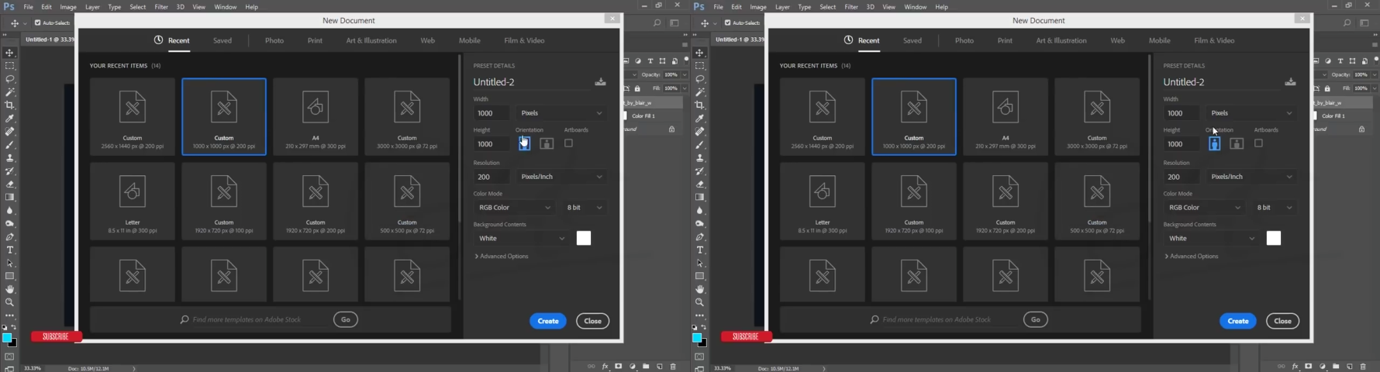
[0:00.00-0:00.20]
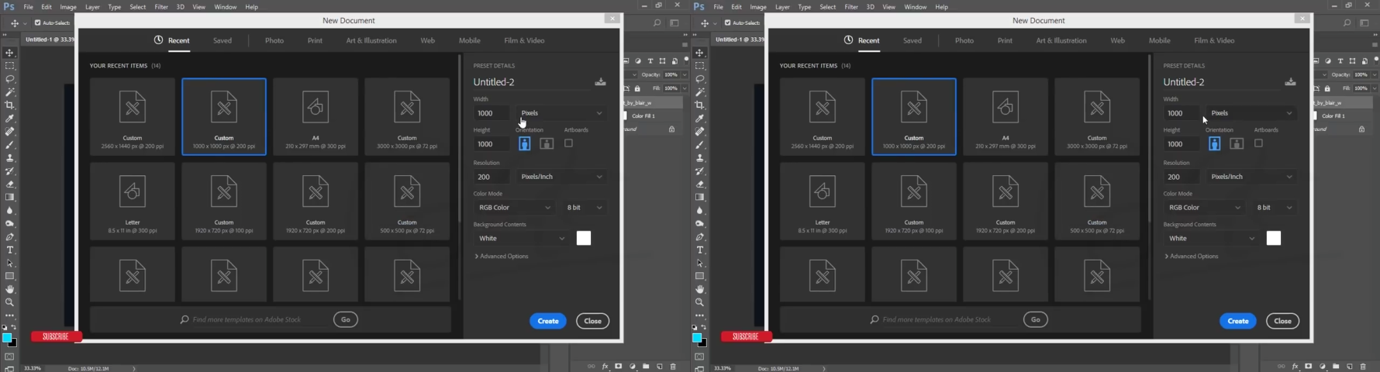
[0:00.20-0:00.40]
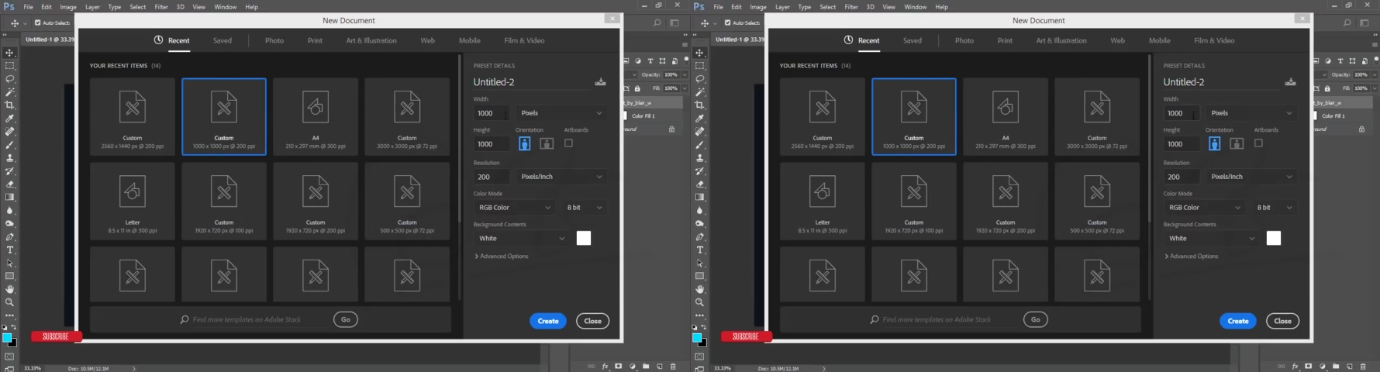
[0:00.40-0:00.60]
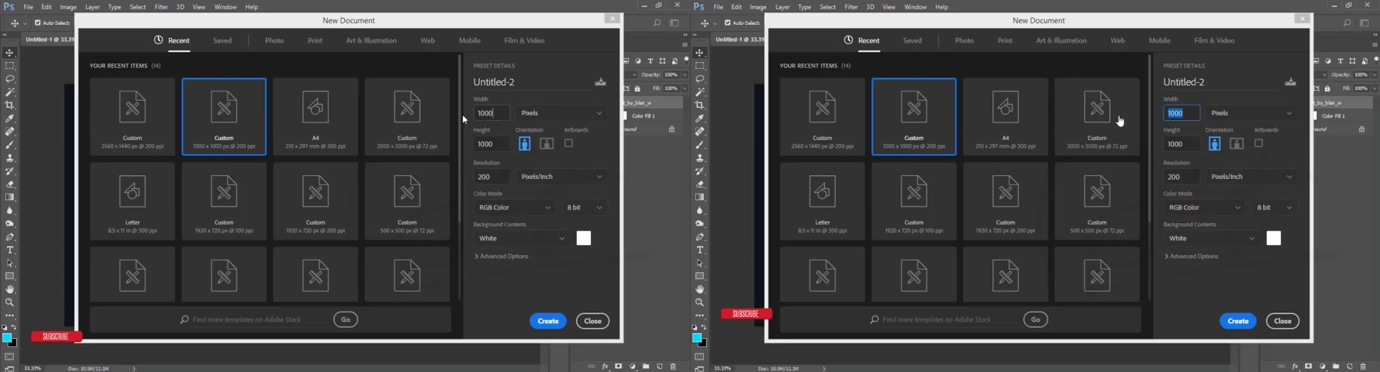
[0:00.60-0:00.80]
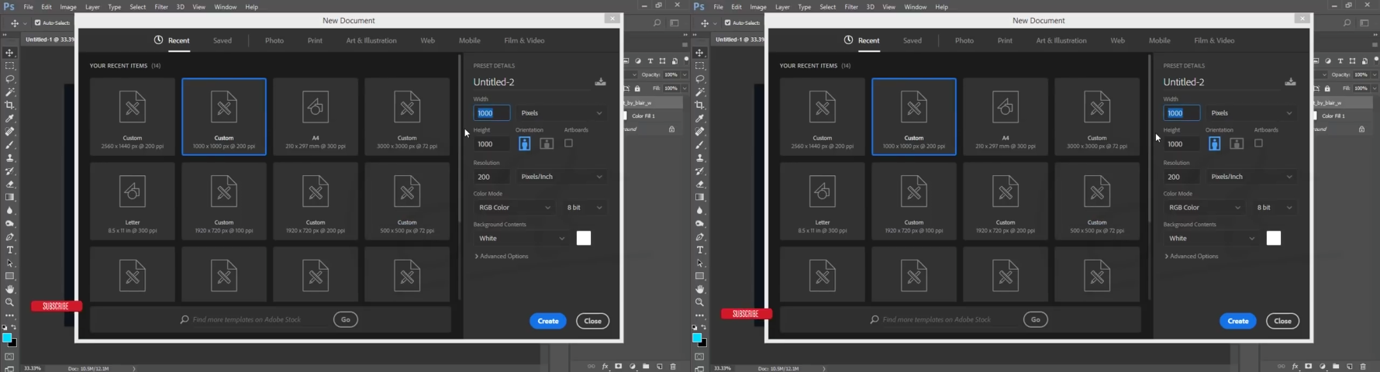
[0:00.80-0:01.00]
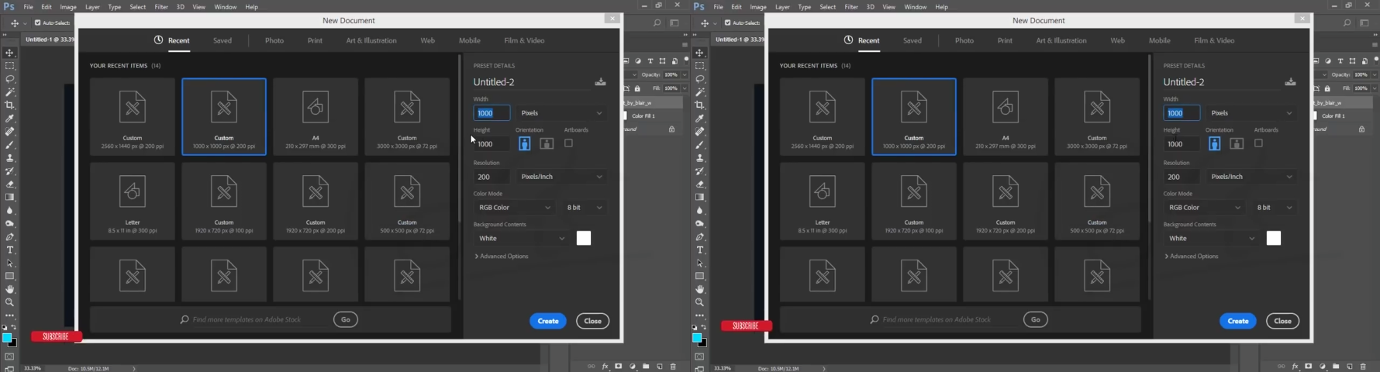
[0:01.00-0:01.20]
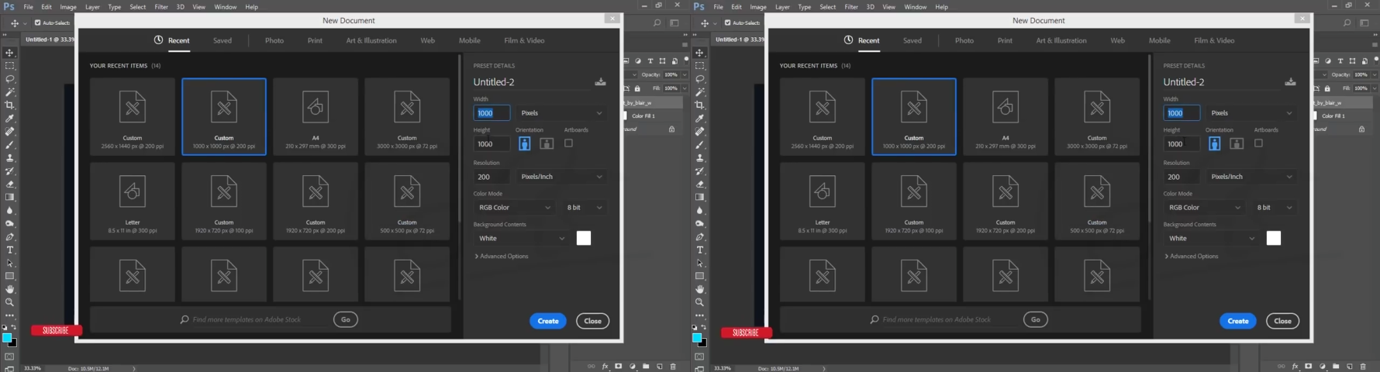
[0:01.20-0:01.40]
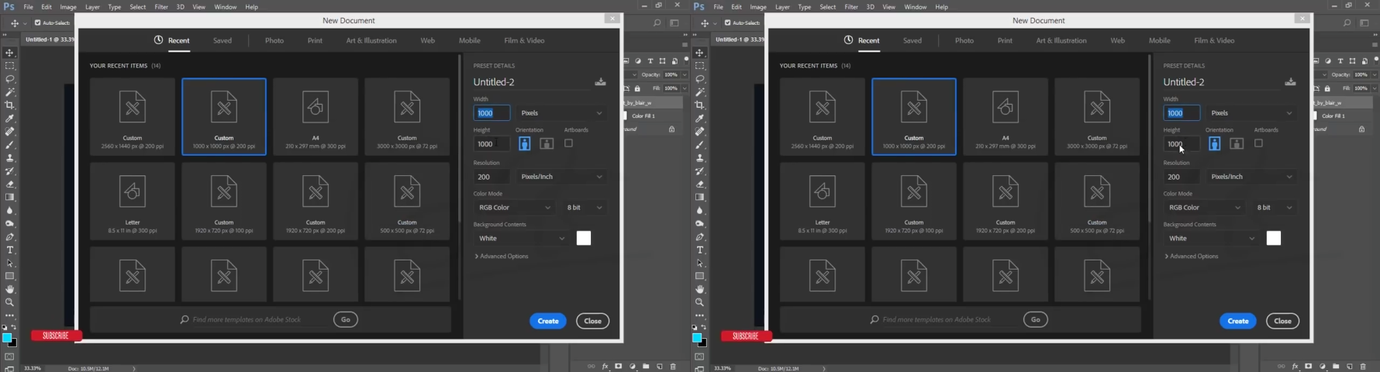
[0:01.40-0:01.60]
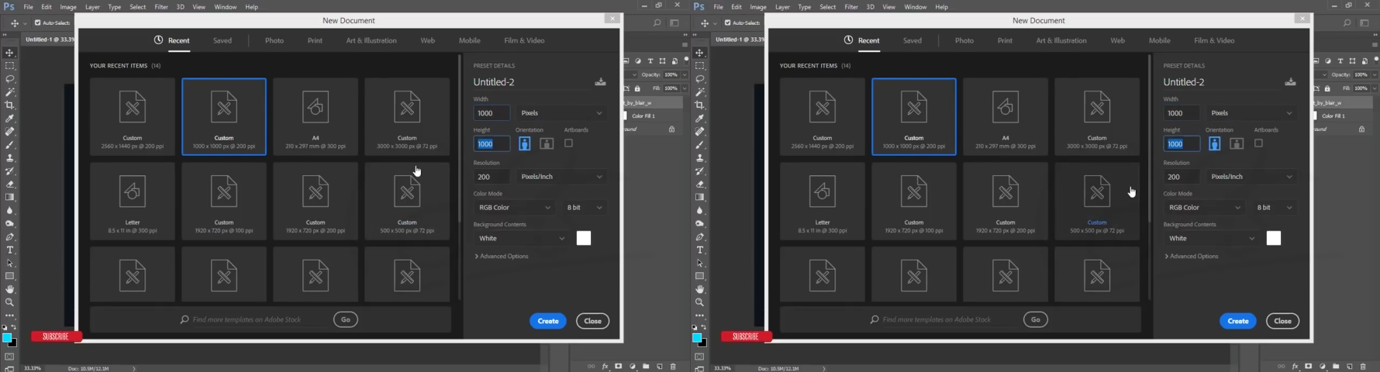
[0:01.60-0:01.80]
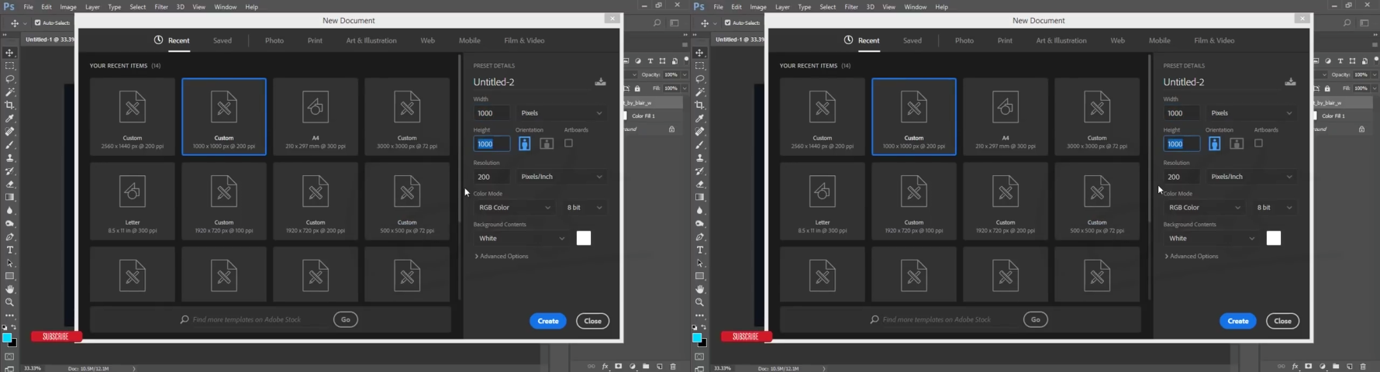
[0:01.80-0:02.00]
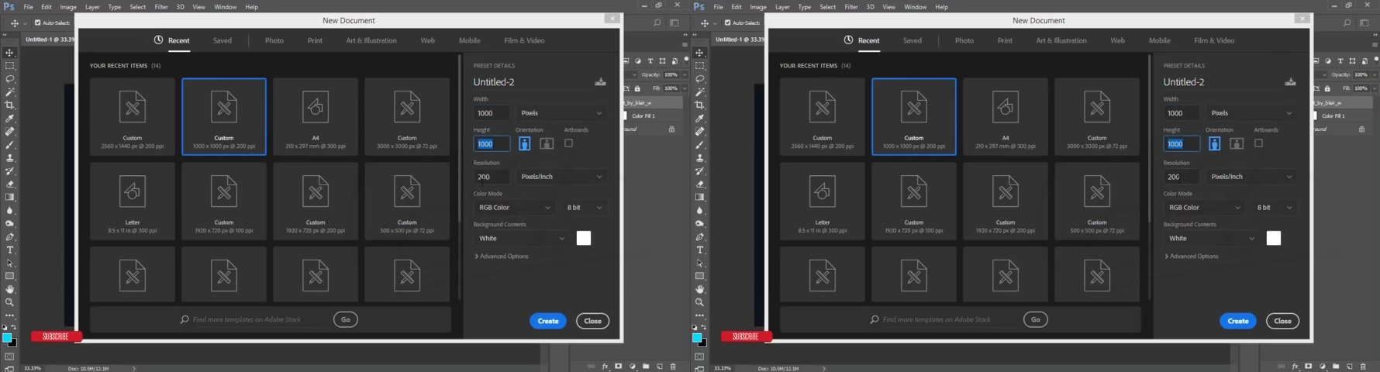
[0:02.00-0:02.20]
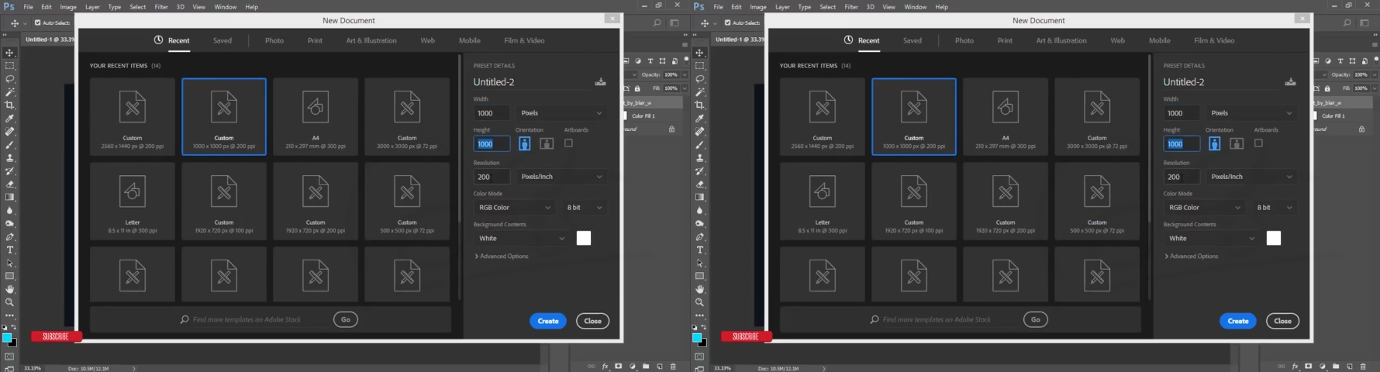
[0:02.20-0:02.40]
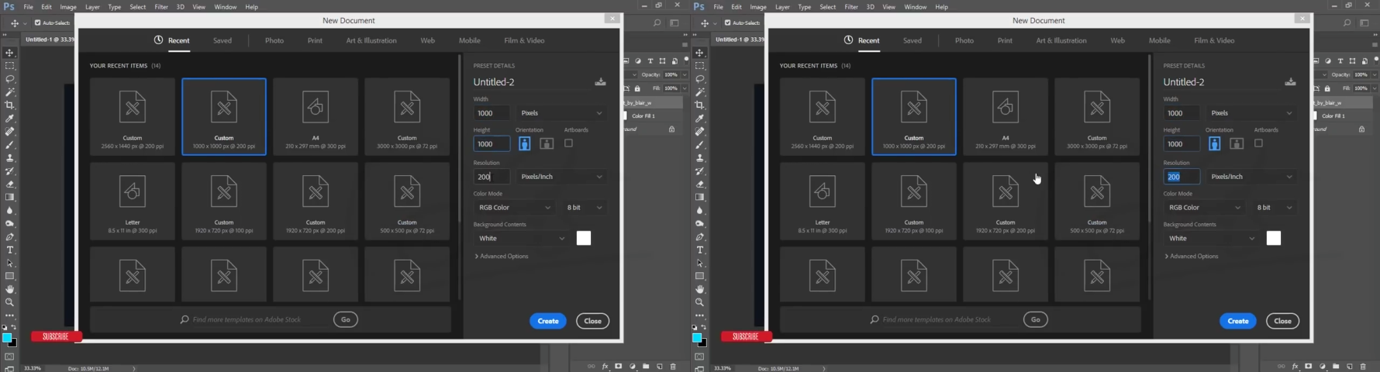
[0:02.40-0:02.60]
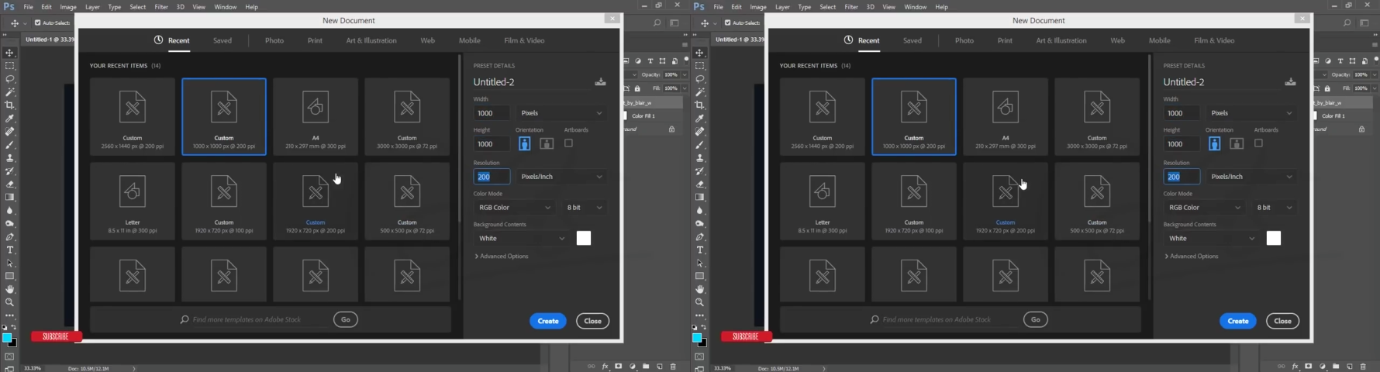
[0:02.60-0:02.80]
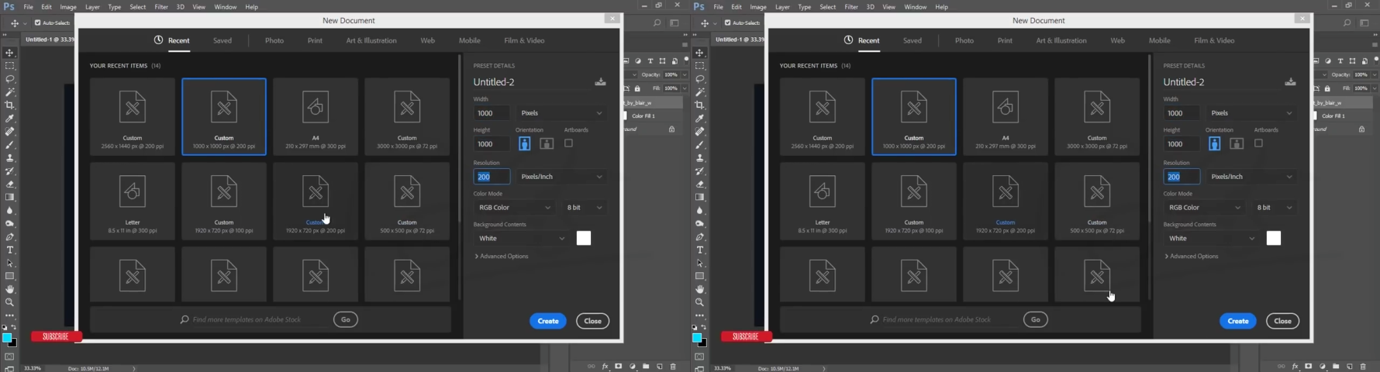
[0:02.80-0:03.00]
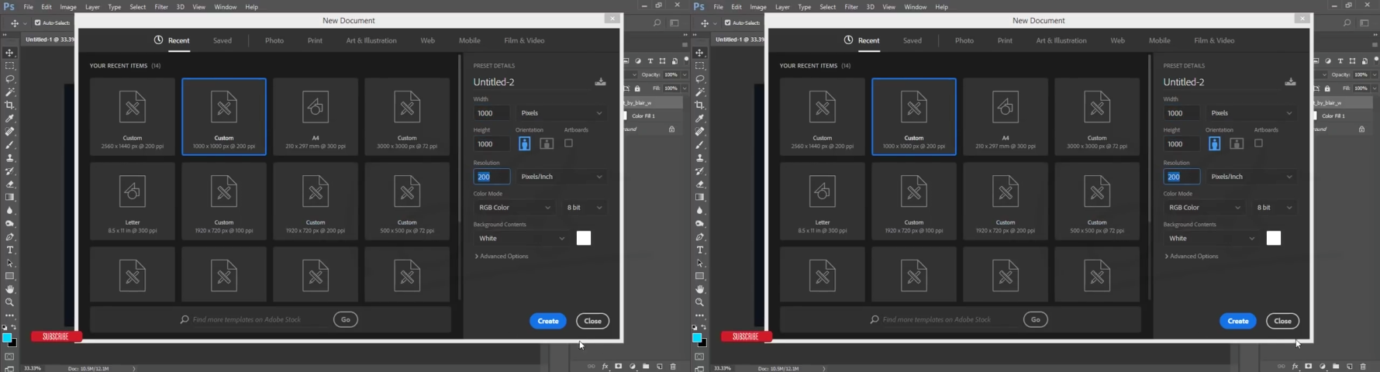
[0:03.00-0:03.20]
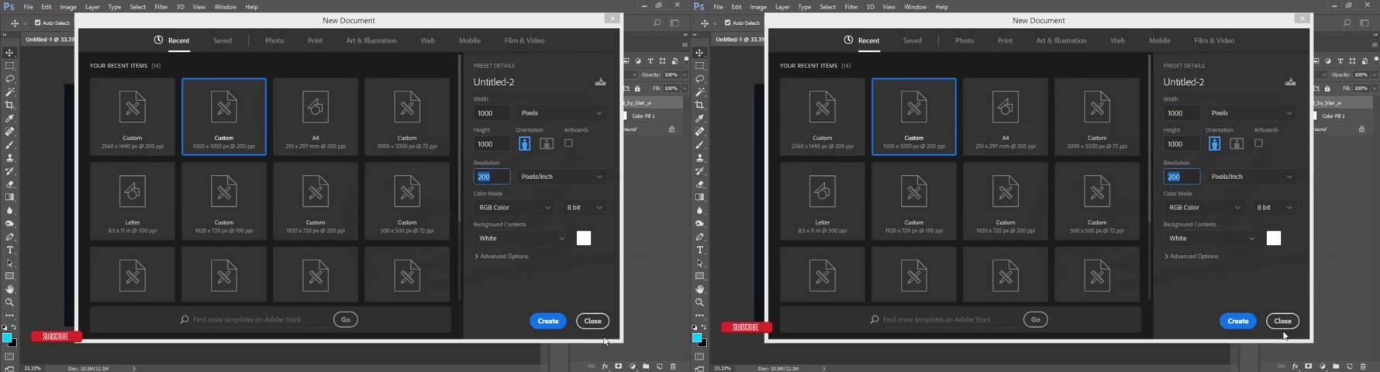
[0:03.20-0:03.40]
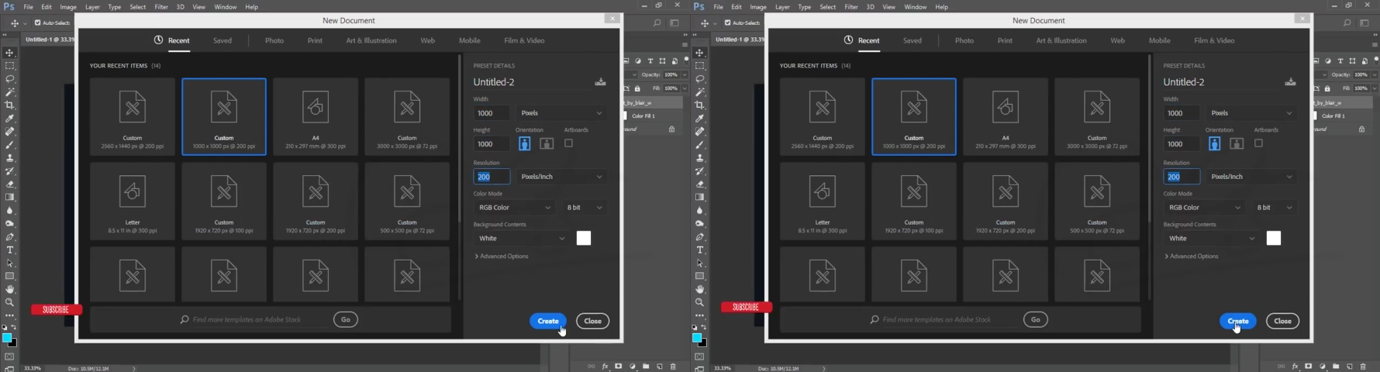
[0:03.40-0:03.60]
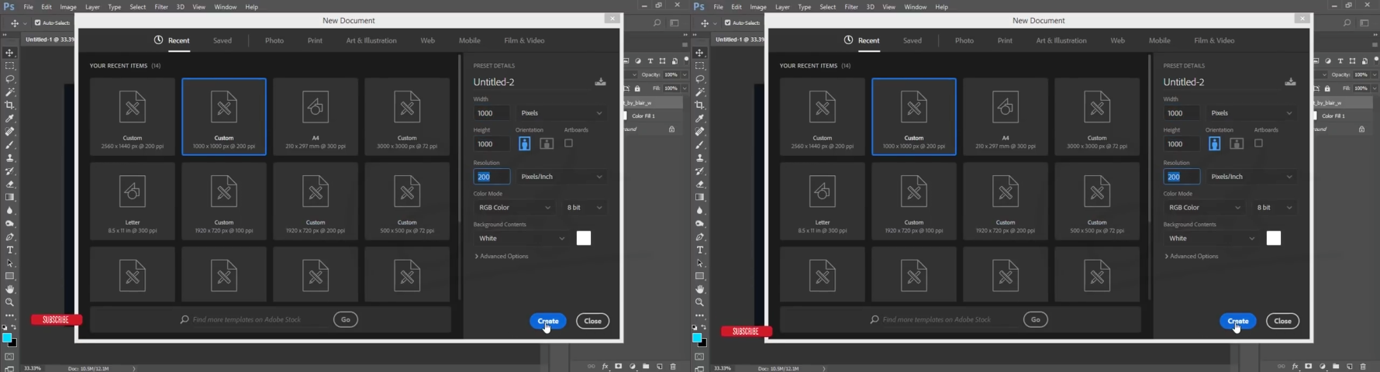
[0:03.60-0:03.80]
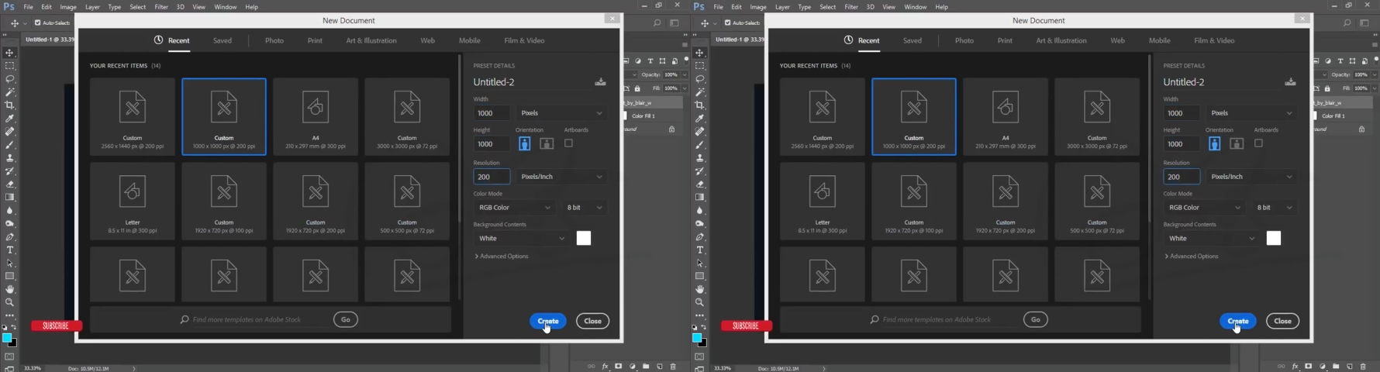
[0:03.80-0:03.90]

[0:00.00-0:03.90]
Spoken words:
No face is visible, so there are no lips to read.